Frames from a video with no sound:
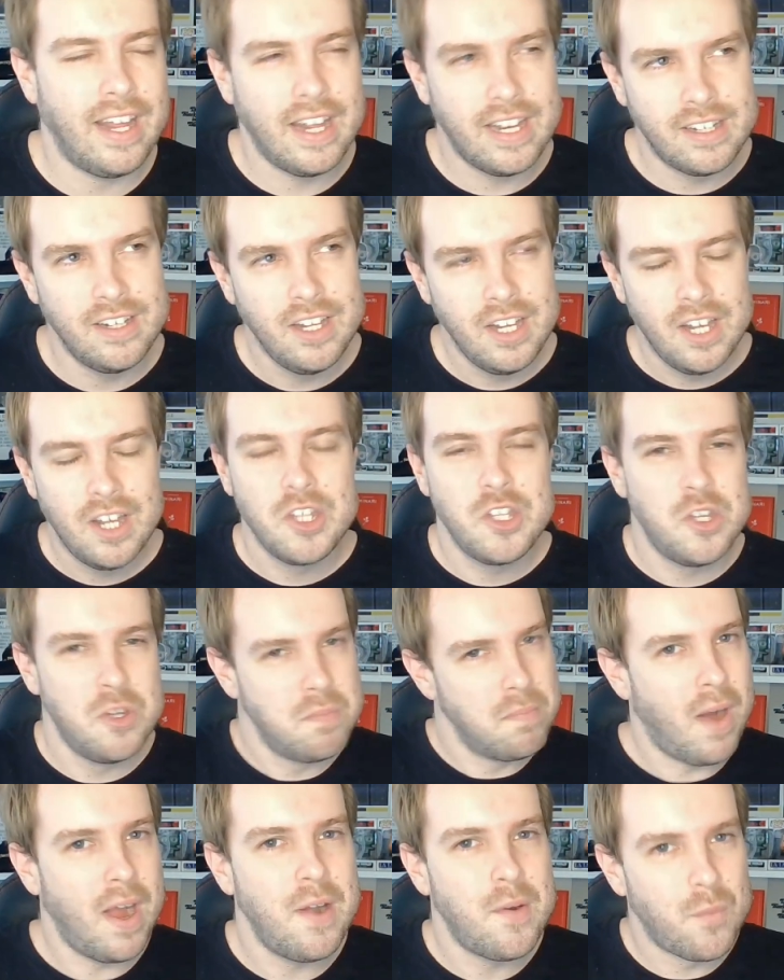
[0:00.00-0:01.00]
And you
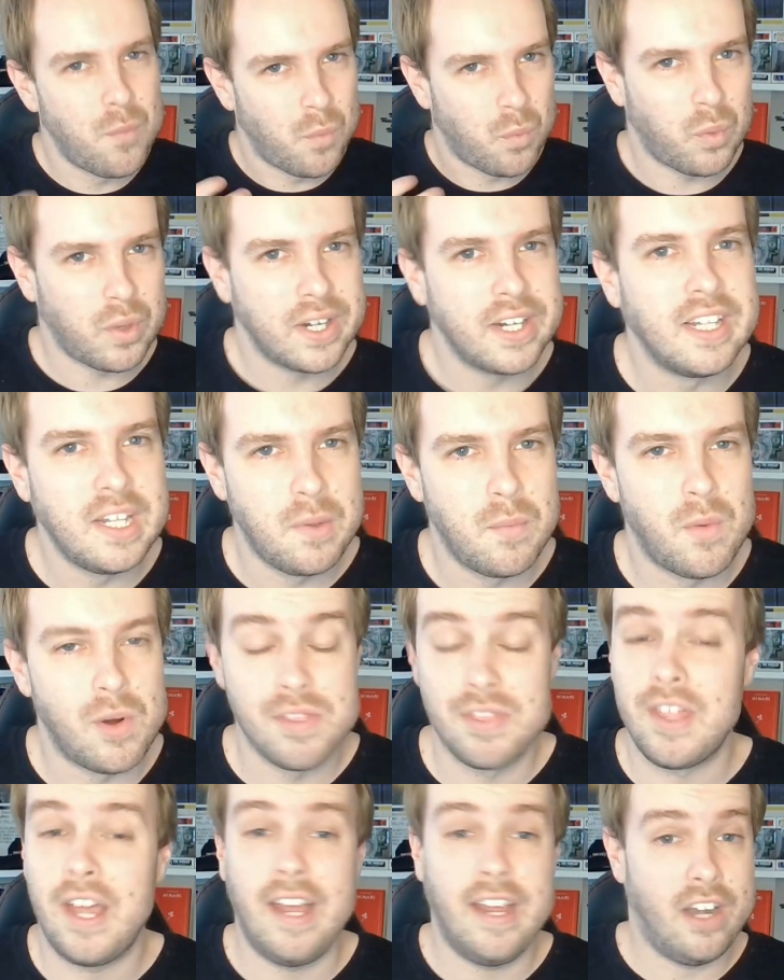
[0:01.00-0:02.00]
might really
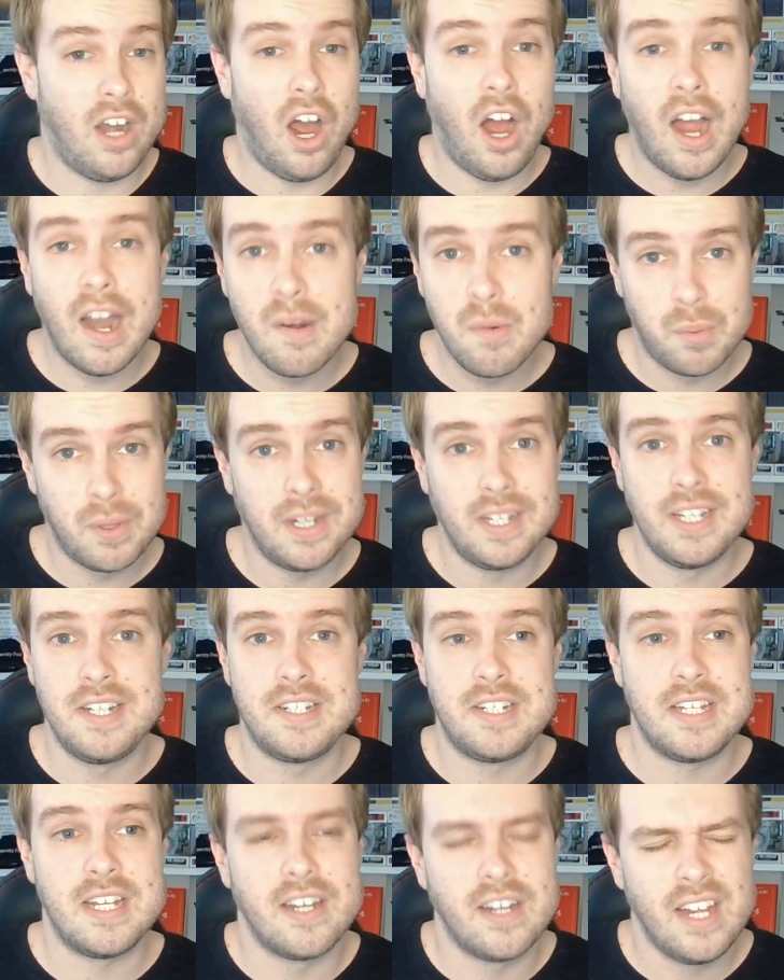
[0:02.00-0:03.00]
want that, and I really
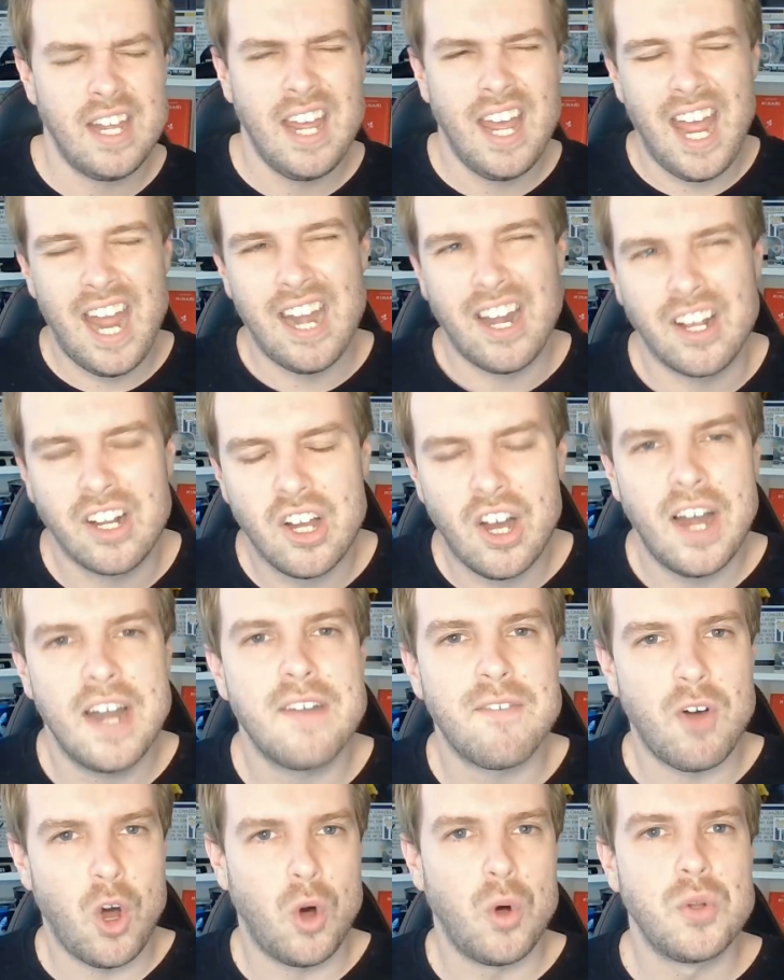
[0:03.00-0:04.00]
did. And it kind
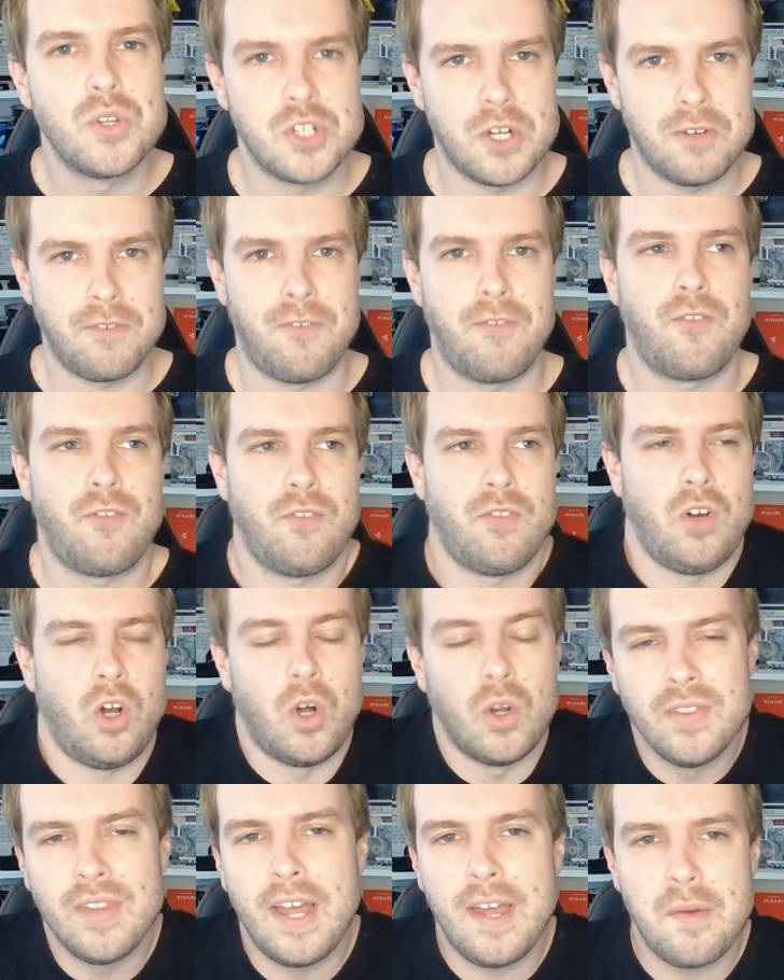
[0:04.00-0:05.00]
of holds off
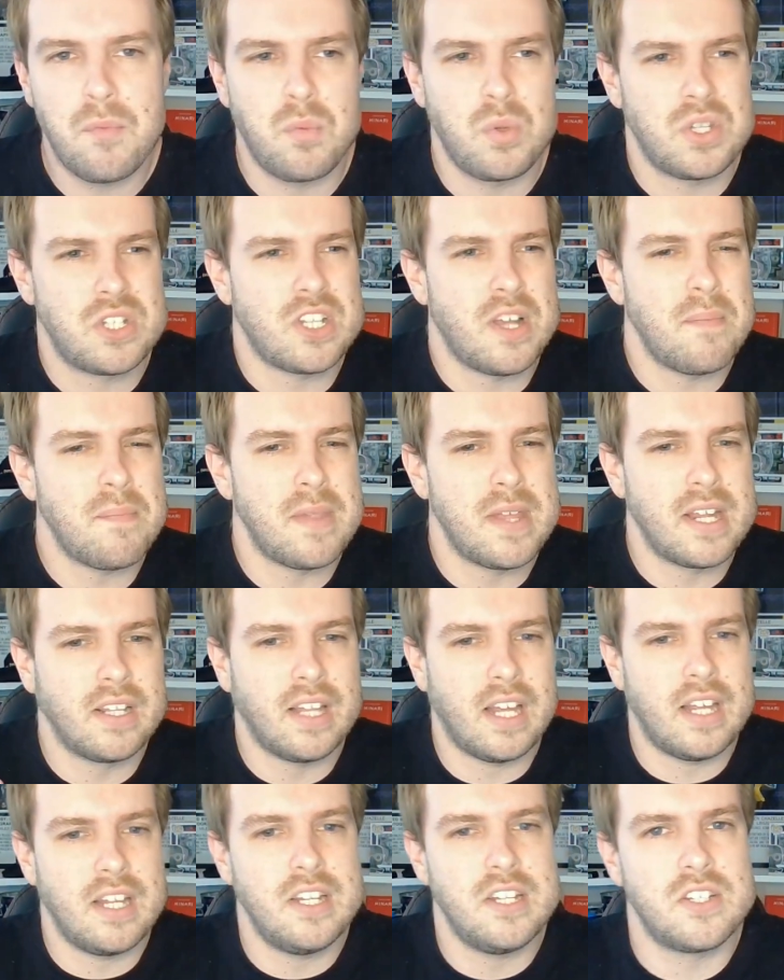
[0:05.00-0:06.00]
on that with something
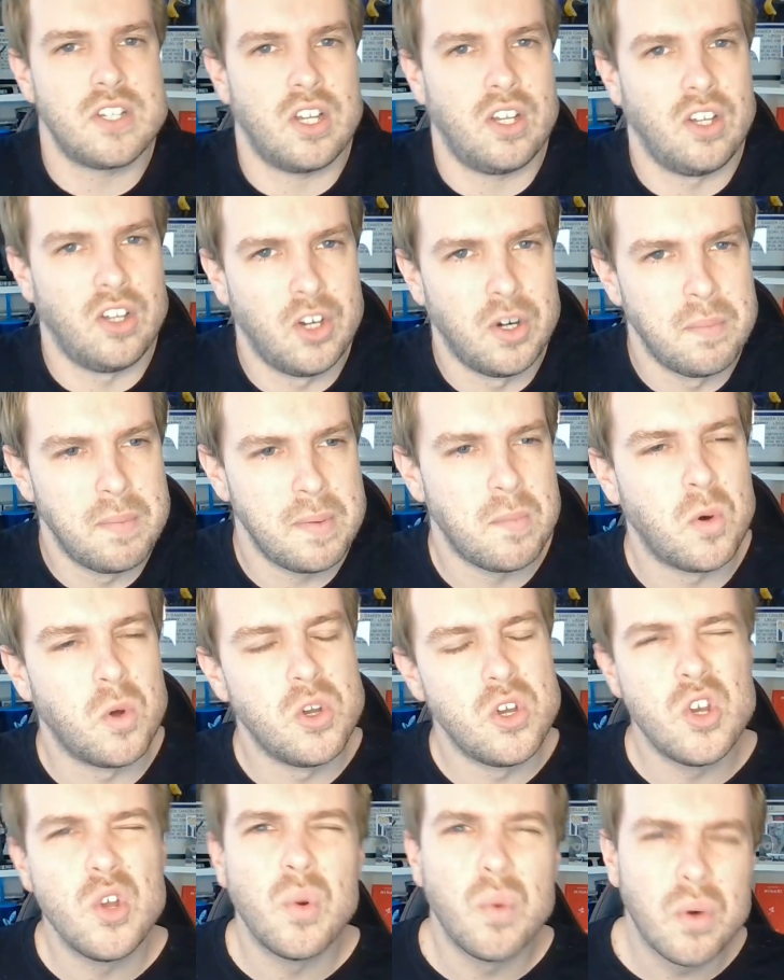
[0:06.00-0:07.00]
that is a little bit more
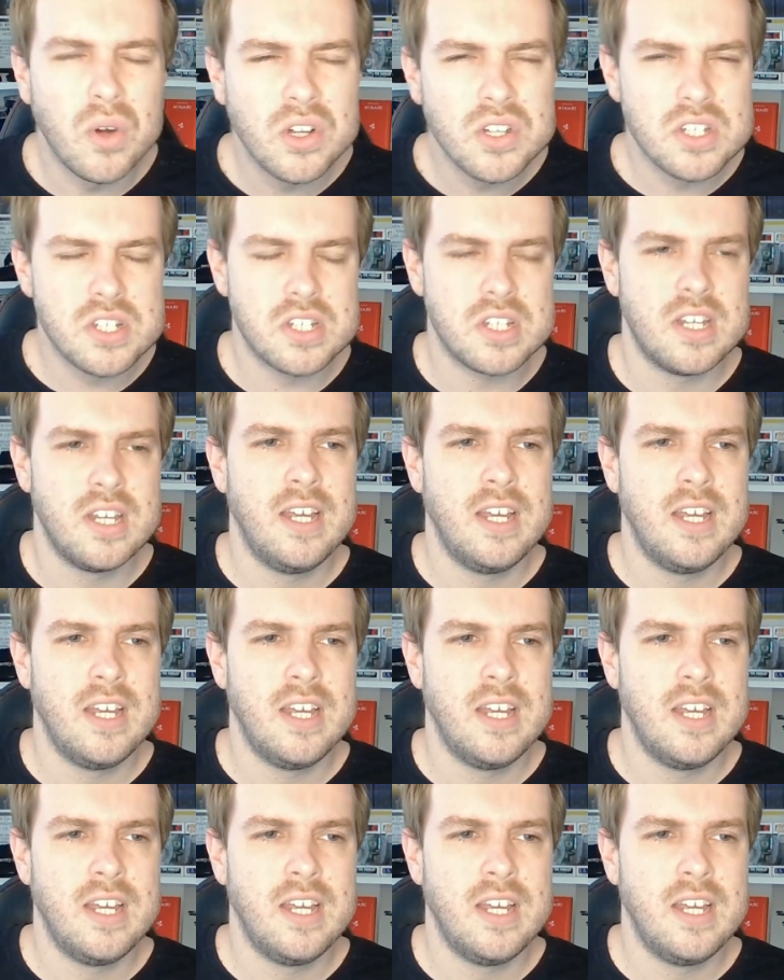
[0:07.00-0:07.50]
nuanced.